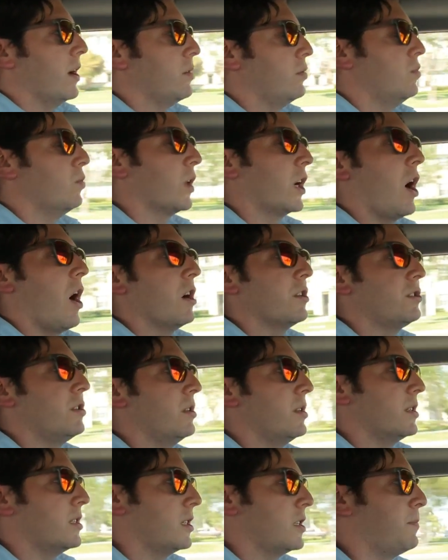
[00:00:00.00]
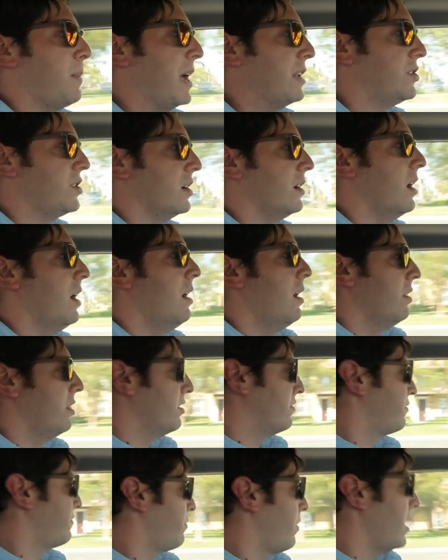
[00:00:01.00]
in regards to the suspension.
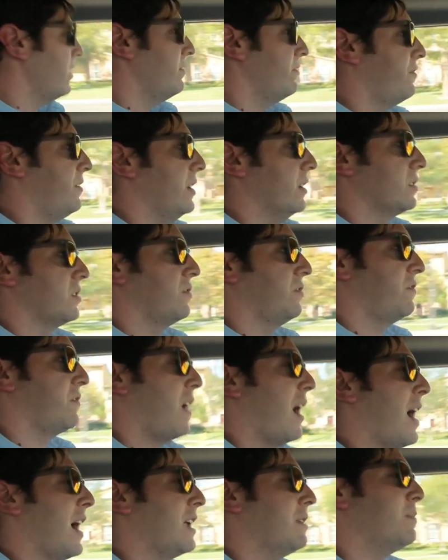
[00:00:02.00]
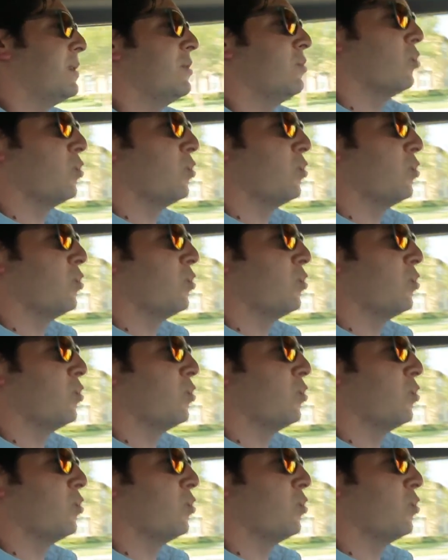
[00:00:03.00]
The front feels fine, but